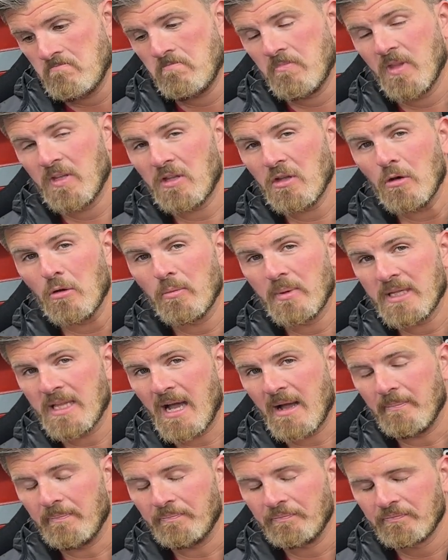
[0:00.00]
the deal will be
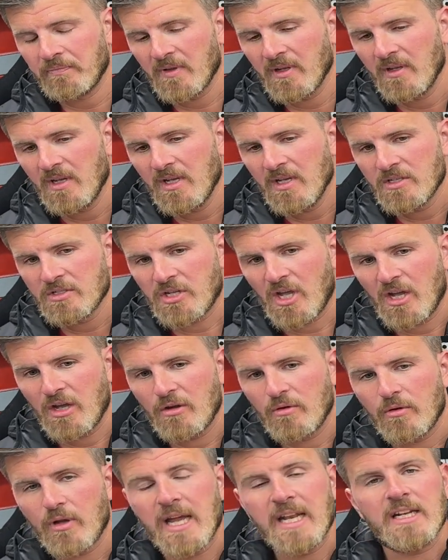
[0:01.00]
done.
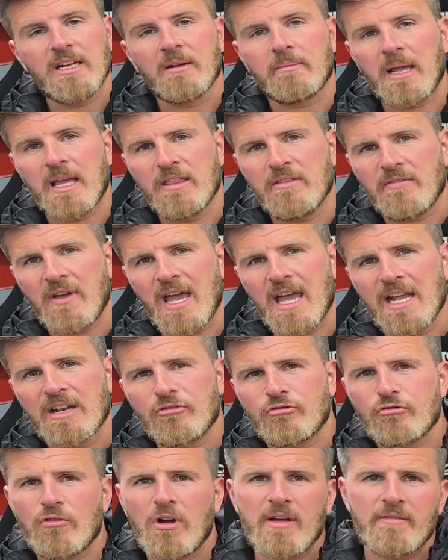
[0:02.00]
So ended up getting the van,
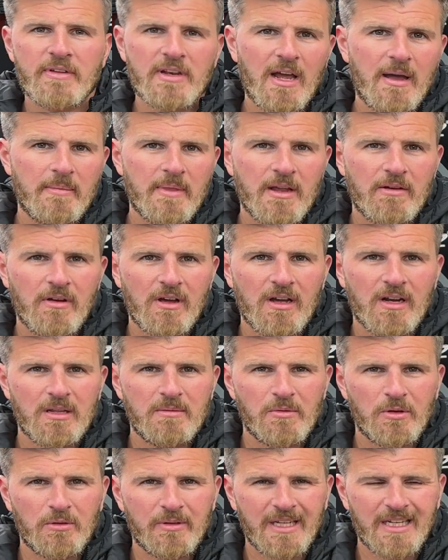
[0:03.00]
driving up there early
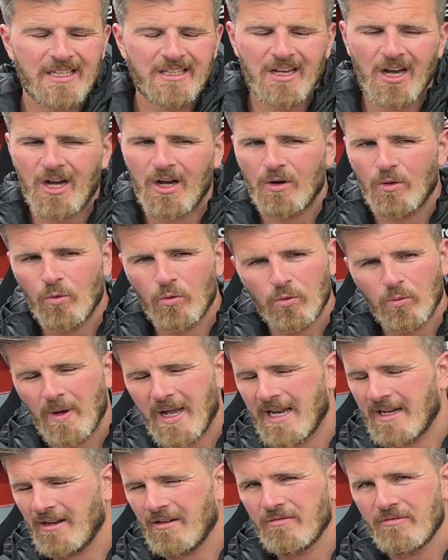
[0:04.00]
morning, cold,
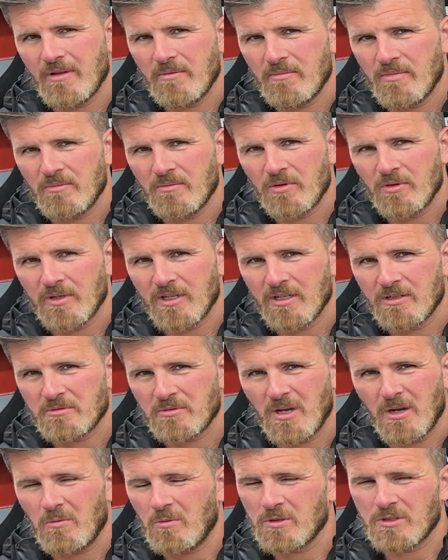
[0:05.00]
wet November morning as
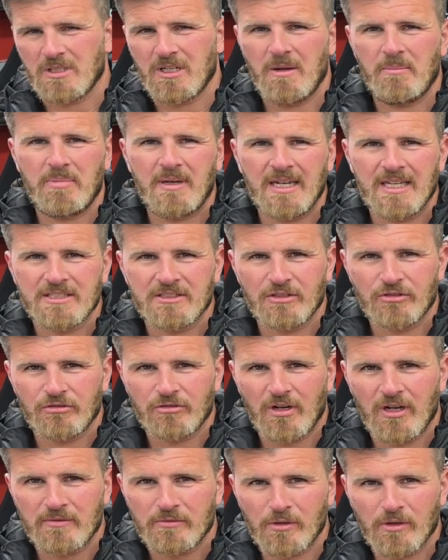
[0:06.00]
well. It wasn't a pleasant
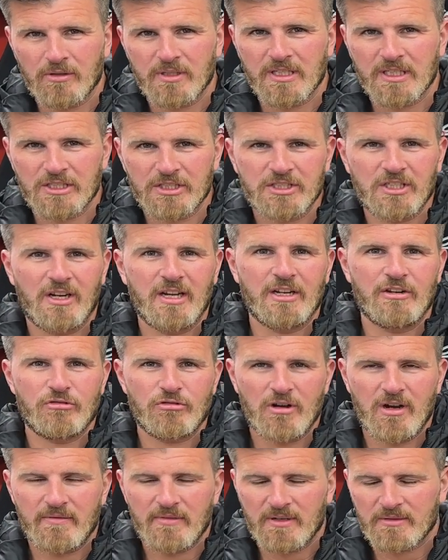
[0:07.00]
drive, not the exciting
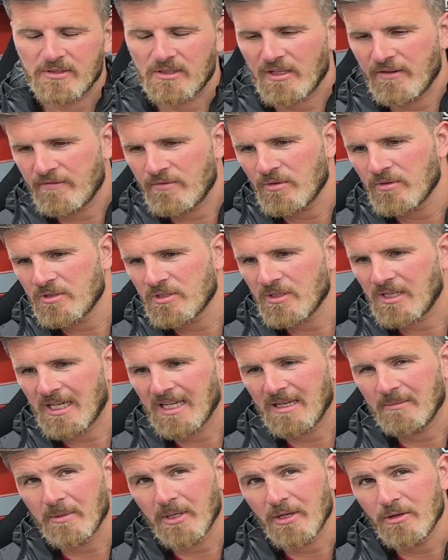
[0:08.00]
drive that I was looking forward to
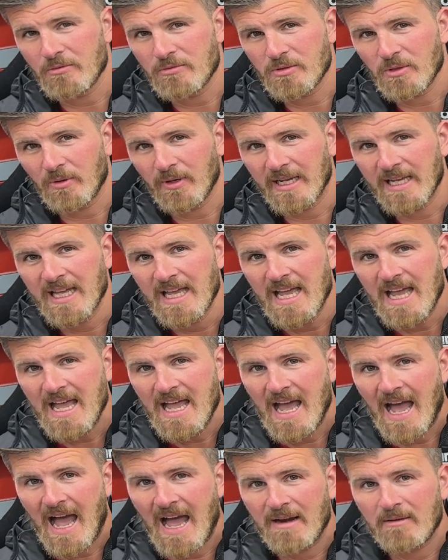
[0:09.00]
collect my new toy.
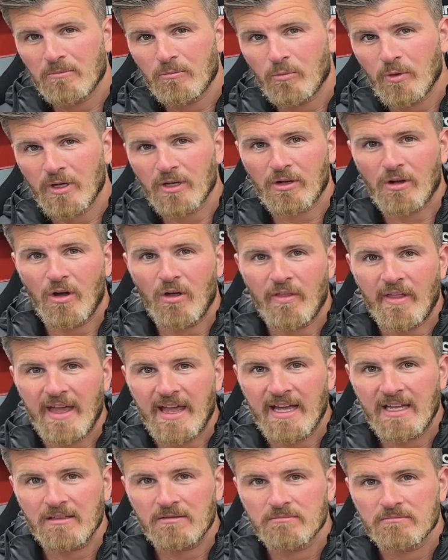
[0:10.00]
And when I got
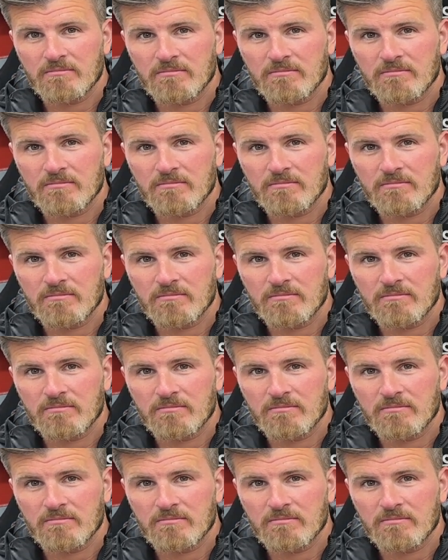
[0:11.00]
there,